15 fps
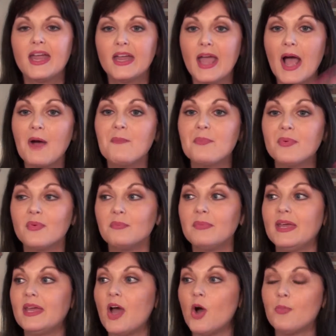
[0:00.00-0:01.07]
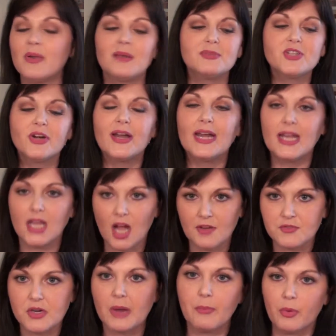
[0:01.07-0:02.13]
help me open. I'm sure any
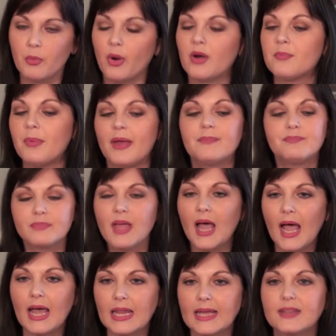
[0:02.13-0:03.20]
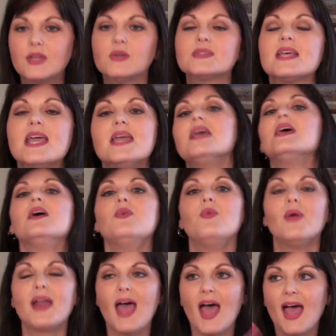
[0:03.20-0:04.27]
cough drop would work, but I like those.
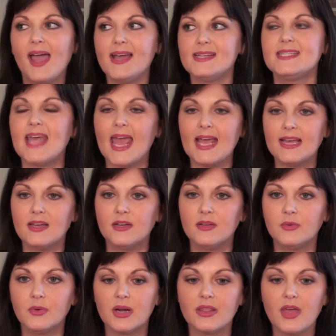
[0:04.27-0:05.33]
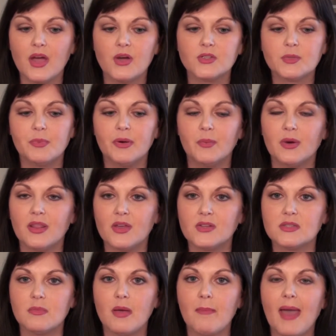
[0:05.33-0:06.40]
When I take one of those or put one of
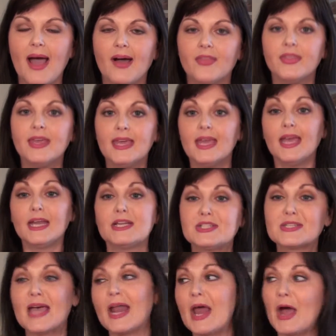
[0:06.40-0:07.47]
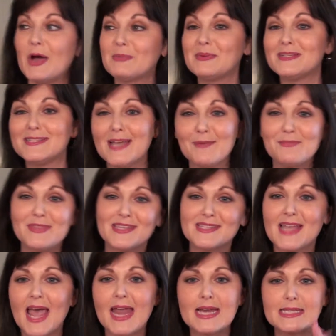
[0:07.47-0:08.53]
those in my mouth, and it just kind of opens up the
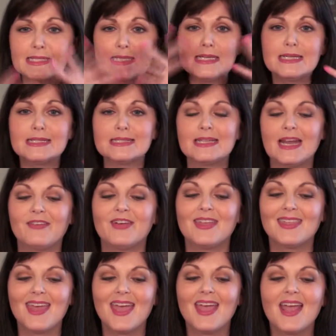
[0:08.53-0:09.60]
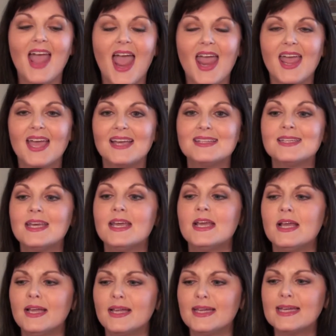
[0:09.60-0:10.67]
sinuses and everything and
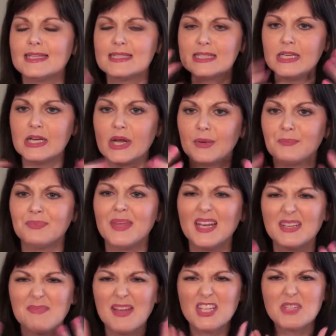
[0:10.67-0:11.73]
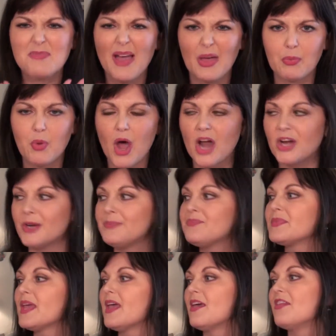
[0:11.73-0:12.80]
gets, you know, it makes your mouth water,
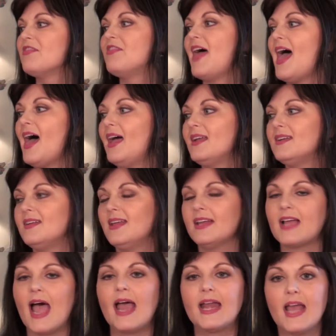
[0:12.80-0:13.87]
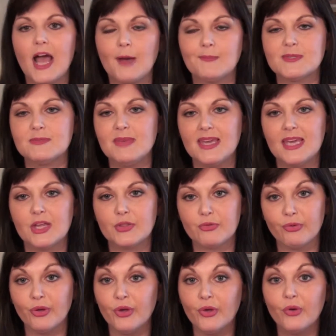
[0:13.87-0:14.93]
that it kind of helps me get
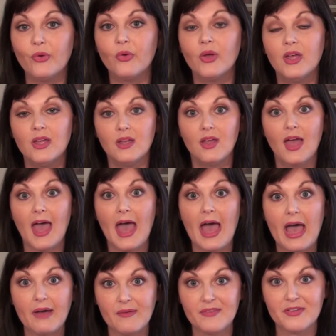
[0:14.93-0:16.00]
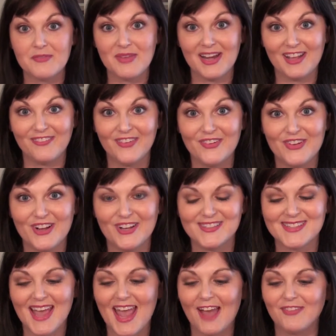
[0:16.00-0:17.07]
through however many phone
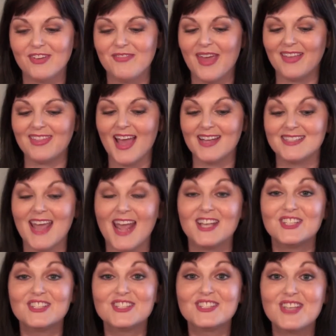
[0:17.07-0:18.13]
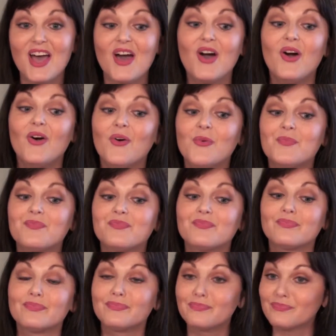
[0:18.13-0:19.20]
calls I have to make that day. So,
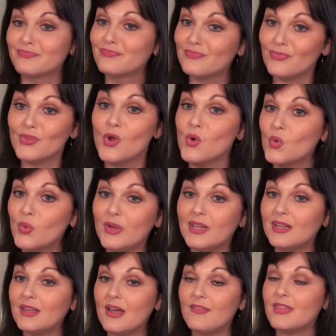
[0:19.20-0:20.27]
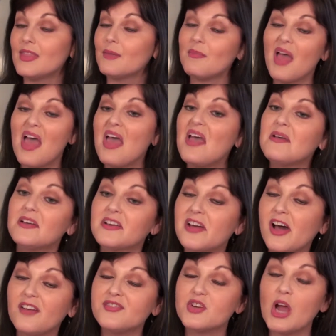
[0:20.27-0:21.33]
really loving them.
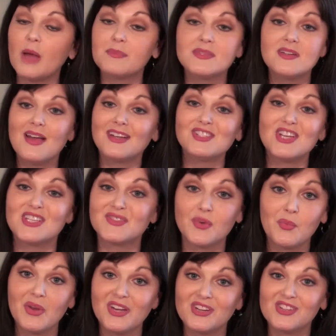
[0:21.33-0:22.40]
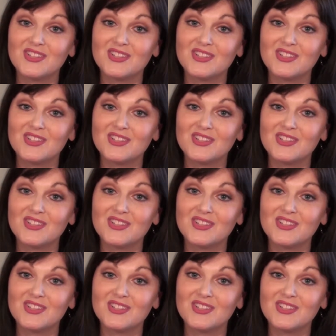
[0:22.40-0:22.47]
Cough drops, not just for when you're